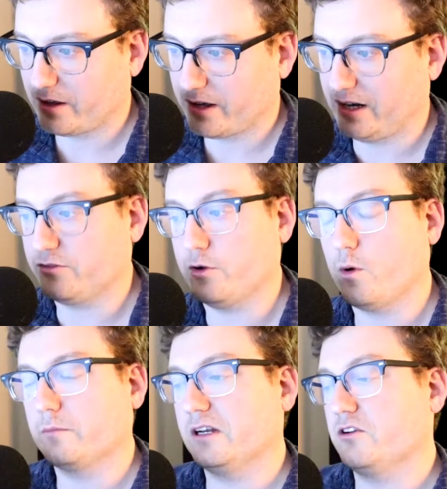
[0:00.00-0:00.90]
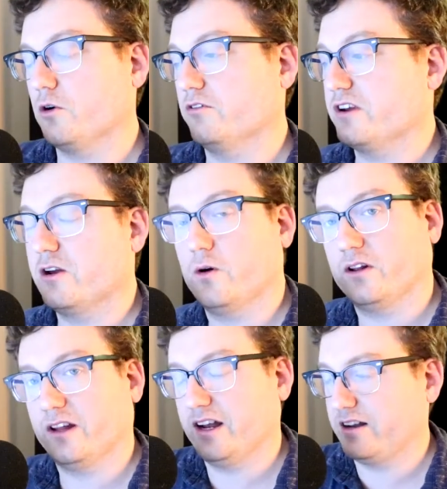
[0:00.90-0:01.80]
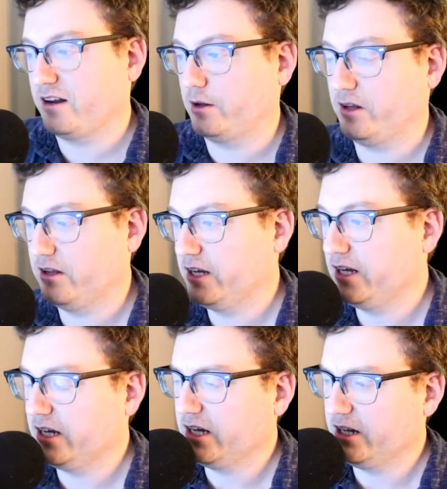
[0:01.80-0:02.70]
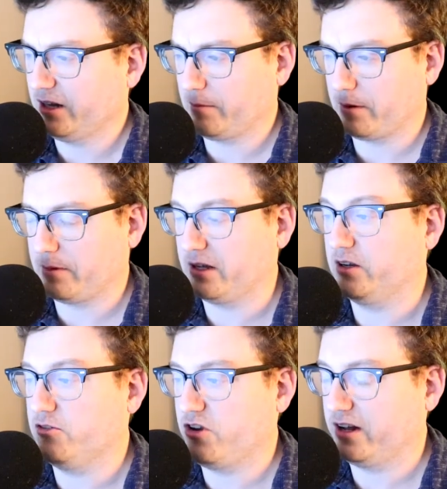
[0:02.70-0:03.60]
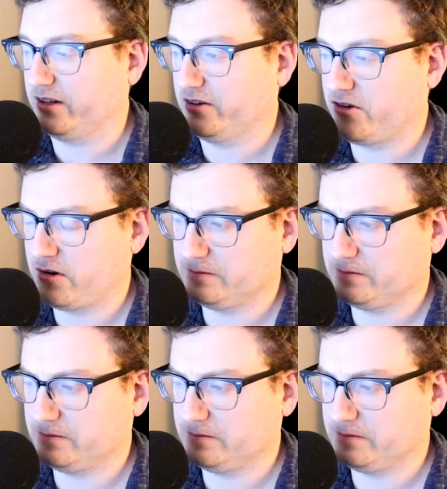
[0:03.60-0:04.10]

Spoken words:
And if you want me to do a video on that, that might be a good challenge.